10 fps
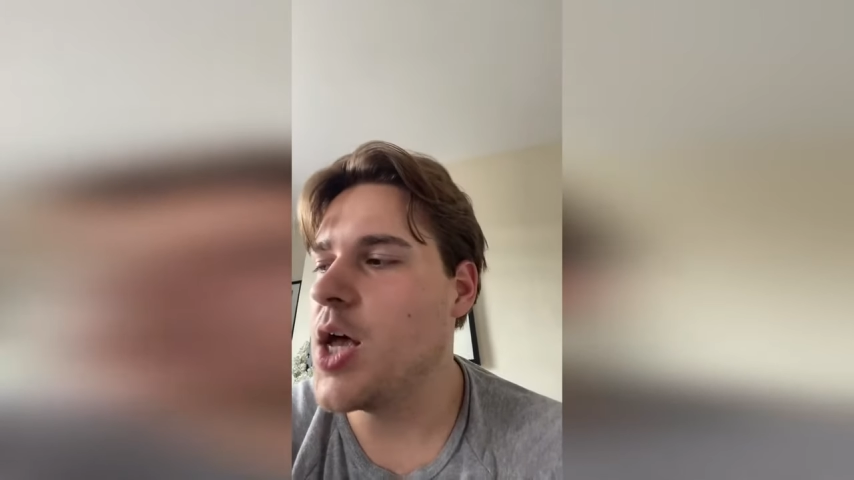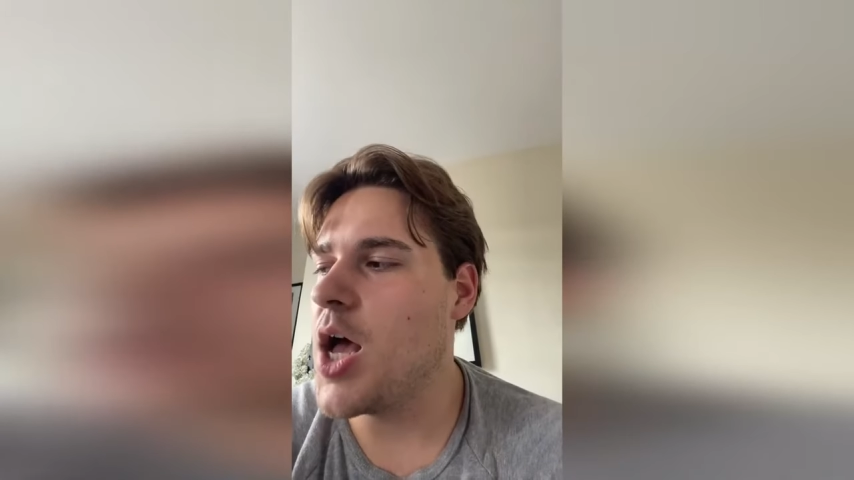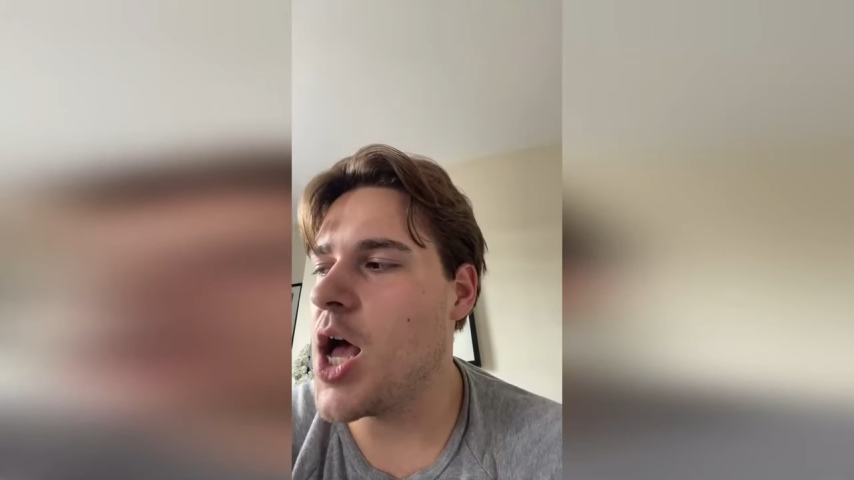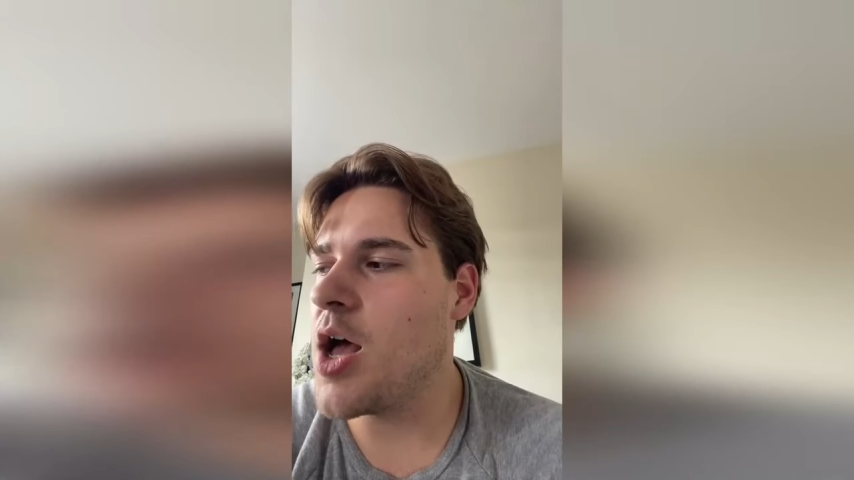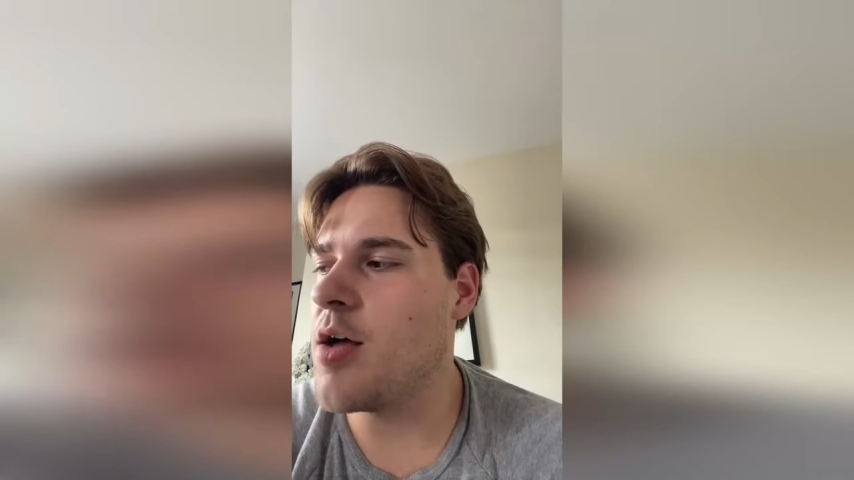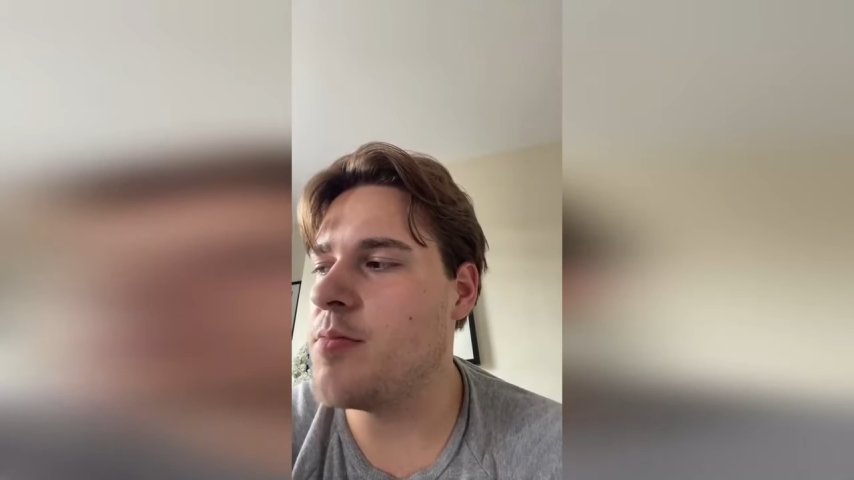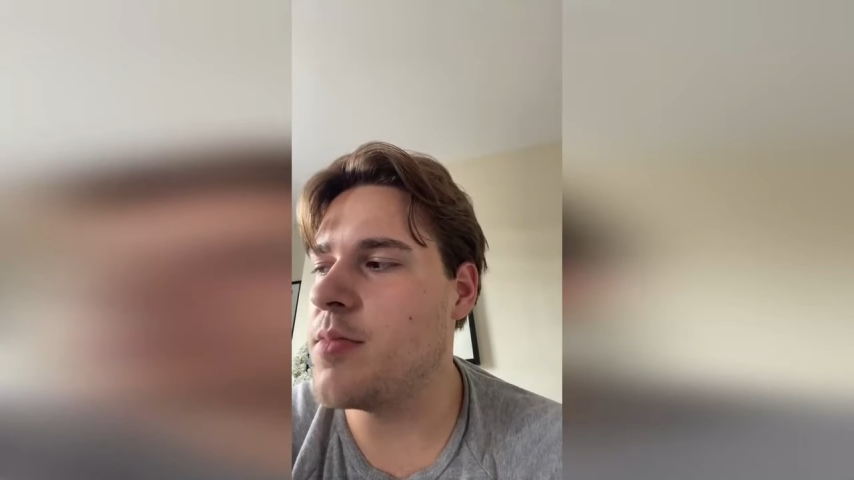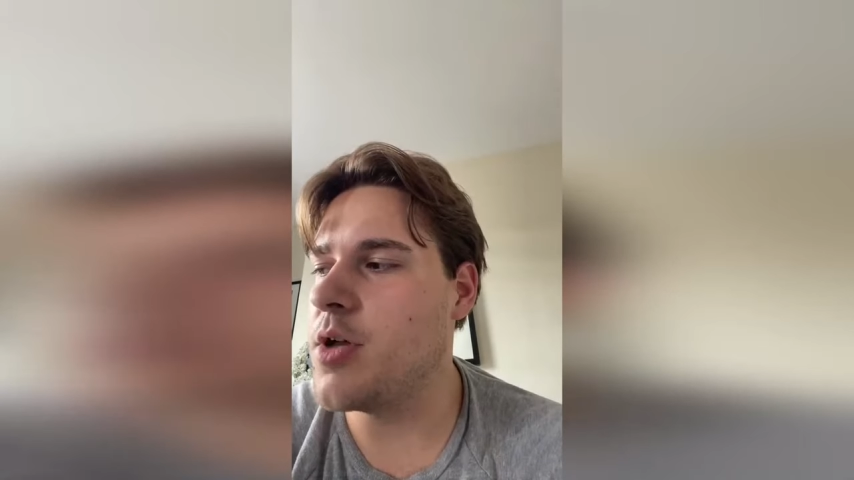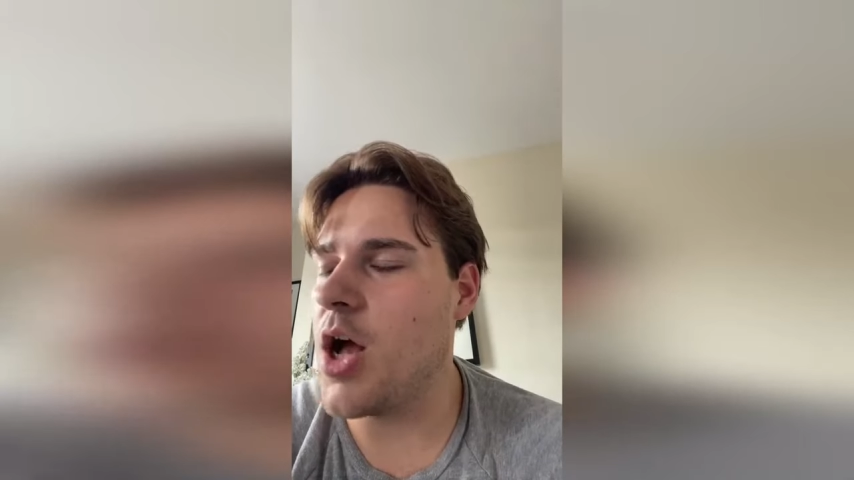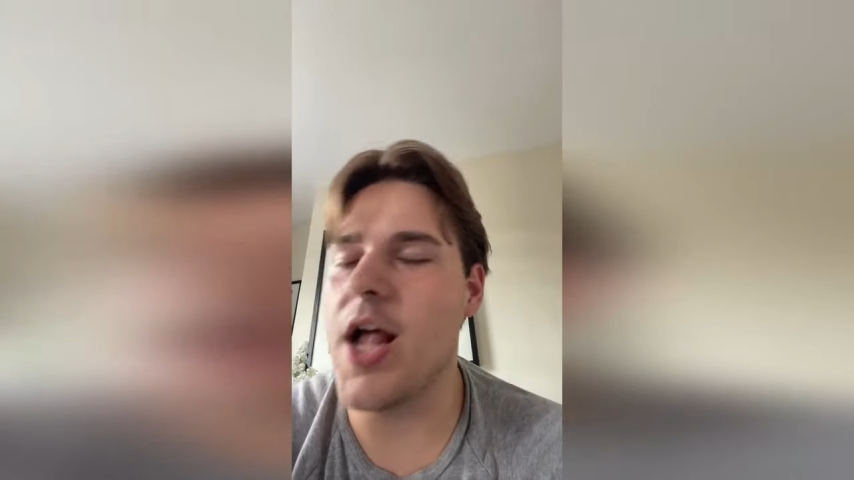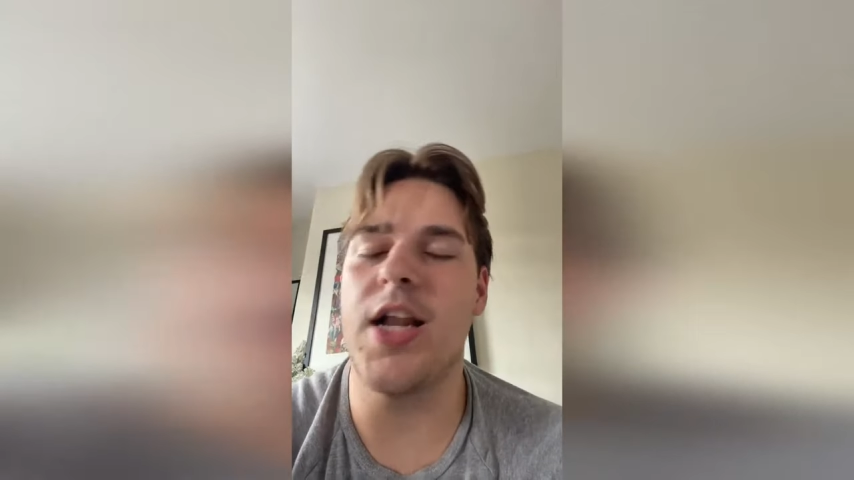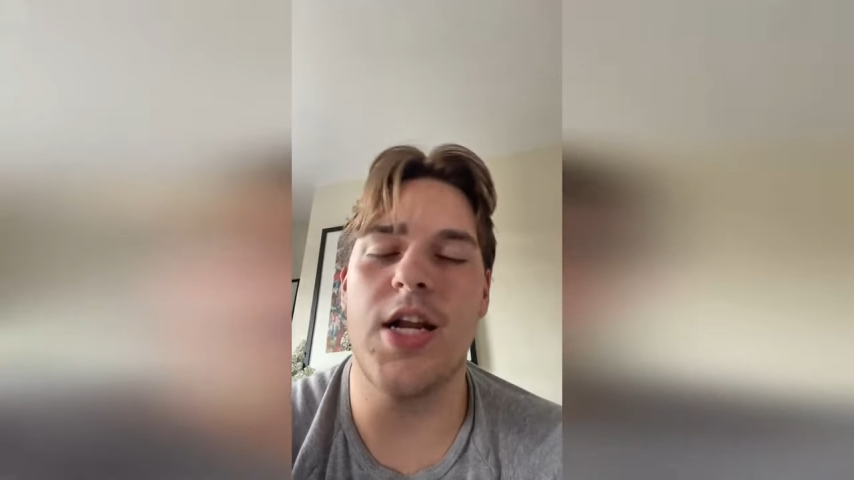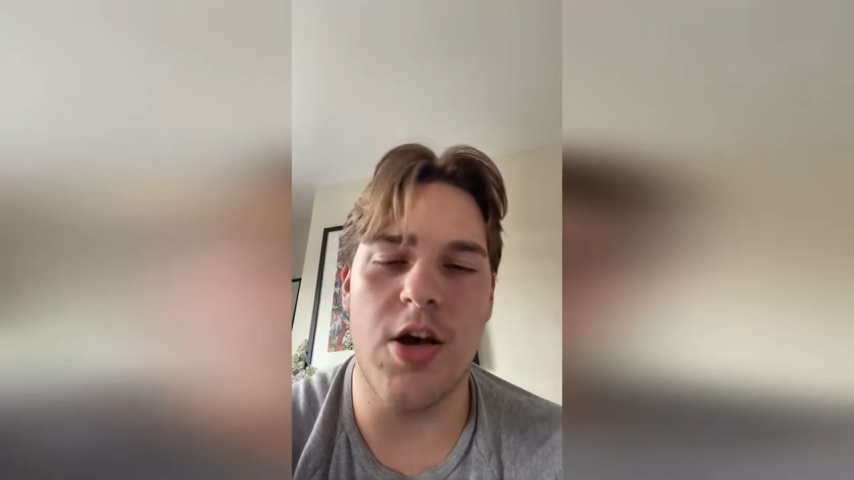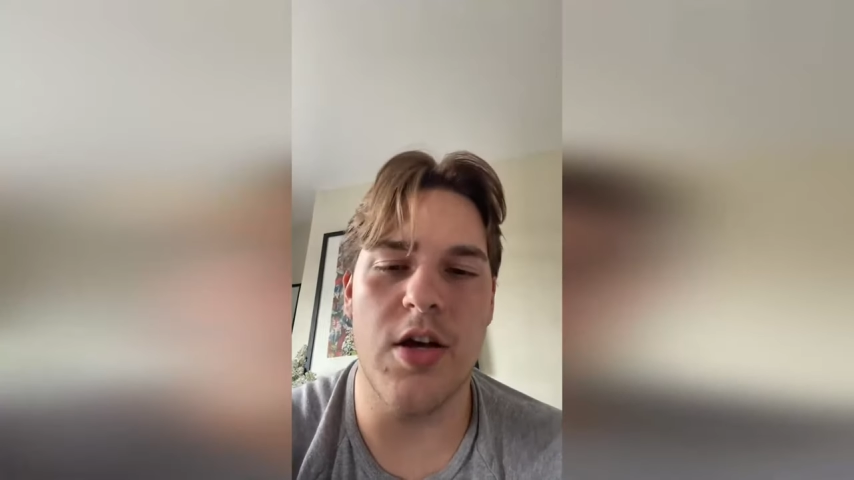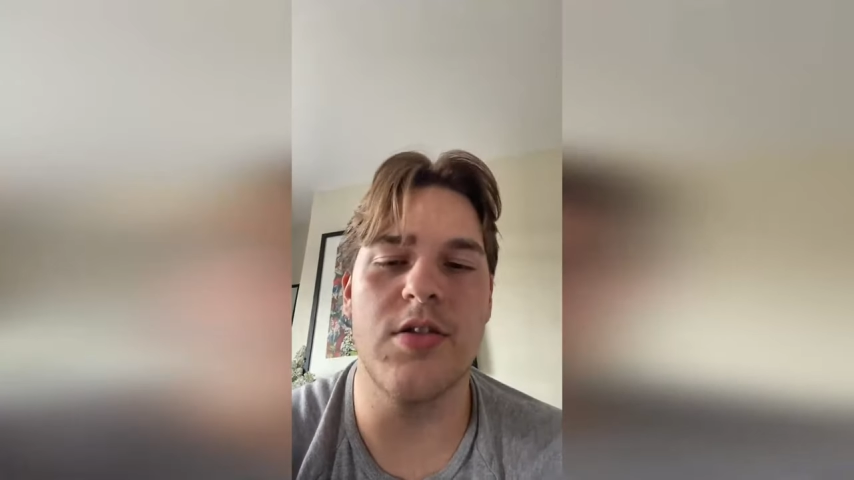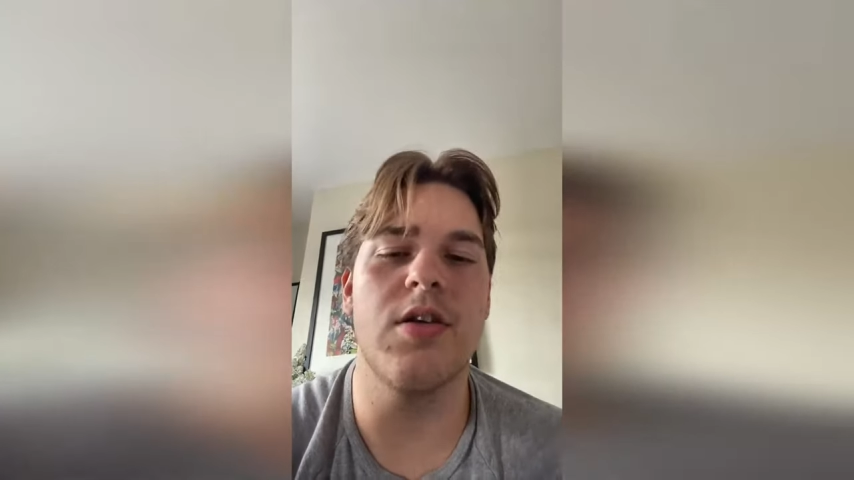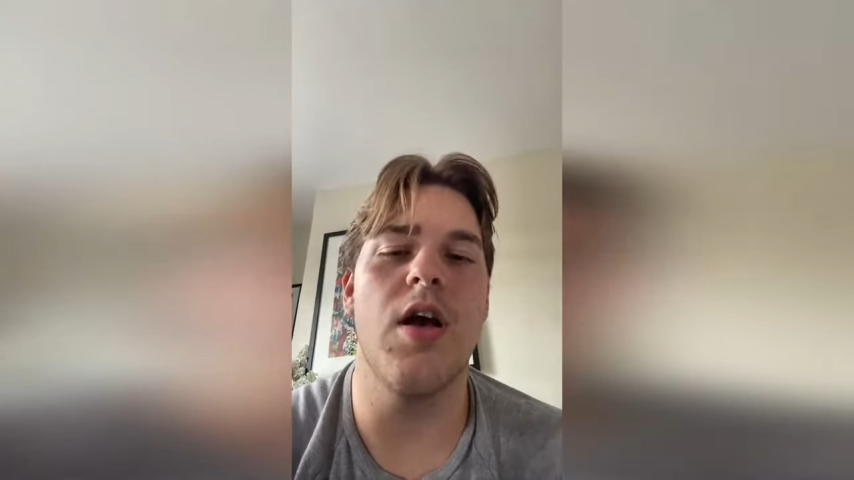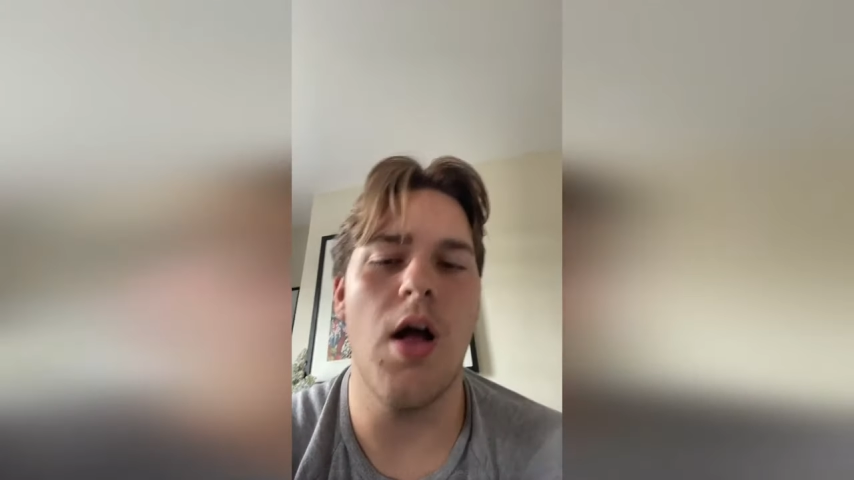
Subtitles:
And then he goes,